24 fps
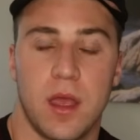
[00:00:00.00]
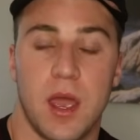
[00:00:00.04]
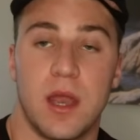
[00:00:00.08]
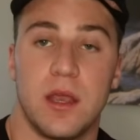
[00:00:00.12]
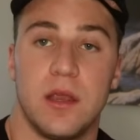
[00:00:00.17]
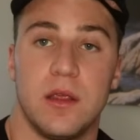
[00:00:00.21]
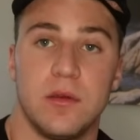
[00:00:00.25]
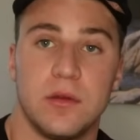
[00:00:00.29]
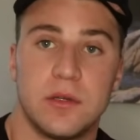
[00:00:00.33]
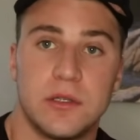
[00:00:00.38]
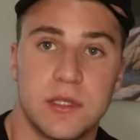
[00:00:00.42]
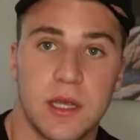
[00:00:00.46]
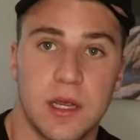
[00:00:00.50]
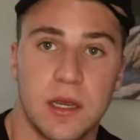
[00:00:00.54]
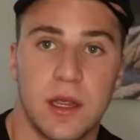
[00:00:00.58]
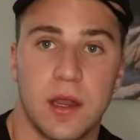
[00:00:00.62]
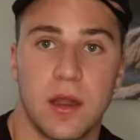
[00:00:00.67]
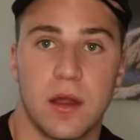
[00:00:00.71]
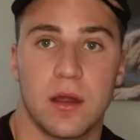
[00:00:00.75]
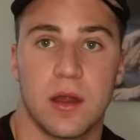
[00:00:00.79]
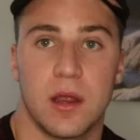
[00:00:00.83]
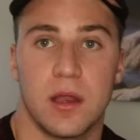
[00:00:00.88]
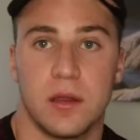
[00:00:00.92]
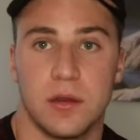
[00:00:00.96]
And you sit
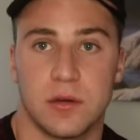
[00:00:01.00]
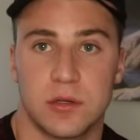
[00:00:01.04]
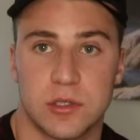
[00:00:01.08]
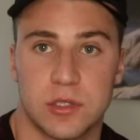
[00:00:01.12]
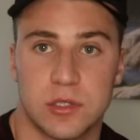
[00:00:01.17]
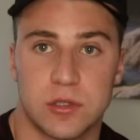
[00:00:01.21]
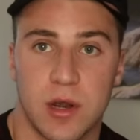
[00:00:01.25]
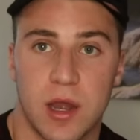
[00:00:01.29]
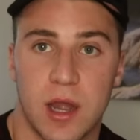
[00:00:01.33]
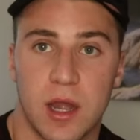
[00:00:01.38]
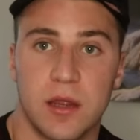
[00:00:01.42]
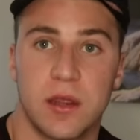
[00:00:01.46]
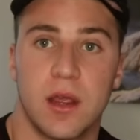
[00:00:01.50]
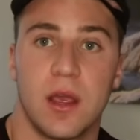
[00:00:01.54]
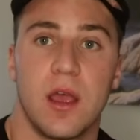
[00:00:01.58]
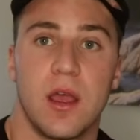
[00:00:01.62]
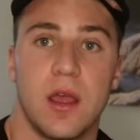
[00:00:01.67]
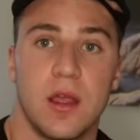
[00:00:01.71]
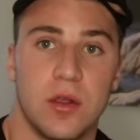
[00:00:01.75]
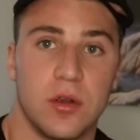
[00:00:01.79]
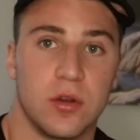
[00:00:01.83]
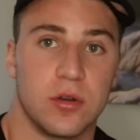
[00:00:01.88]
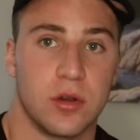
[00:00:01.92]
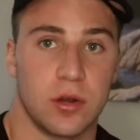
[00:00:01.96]
here in your strength.
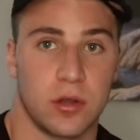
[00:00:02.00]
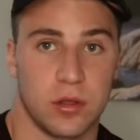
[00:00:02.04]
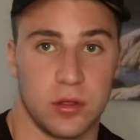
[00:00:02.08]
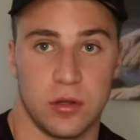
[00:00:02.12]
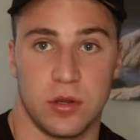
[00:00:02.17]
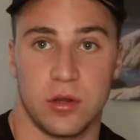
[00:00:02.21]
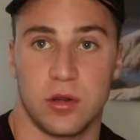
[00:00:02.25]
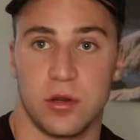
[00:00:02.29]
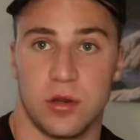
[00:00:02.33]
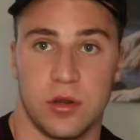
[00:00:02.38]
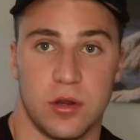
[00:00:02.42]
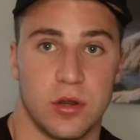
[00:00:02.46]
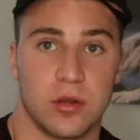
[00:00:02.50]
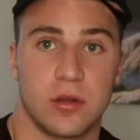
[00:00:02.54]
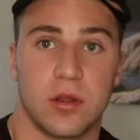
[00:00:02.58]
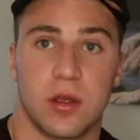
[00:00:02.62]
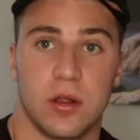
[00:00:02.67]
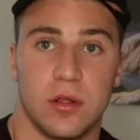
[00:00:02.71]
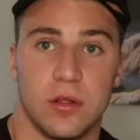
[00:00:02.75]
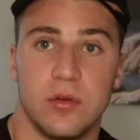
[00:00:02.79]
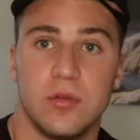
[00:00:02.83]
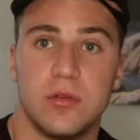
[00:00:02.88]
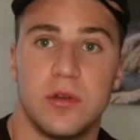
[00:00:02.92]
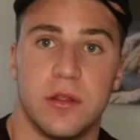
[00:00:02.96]
You're the
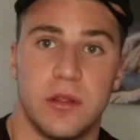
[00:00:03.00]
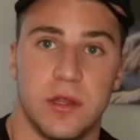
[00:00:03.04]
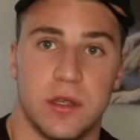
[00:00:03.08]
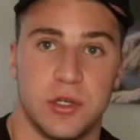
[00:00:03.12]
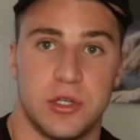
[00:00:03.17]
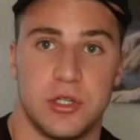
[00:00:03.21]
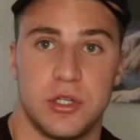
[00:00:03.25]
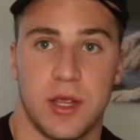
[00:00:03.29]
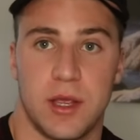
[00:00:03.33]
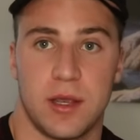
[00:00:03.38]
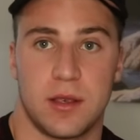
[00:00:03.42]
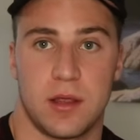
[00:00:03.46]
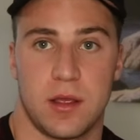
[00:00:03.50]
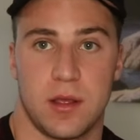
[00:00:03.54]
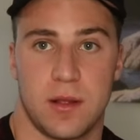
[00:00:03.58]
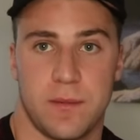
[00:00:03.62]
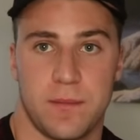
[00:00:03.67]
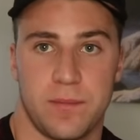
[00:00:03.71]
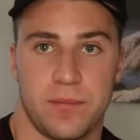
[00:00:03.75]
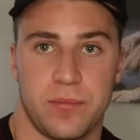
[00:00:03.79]
glue to this shit.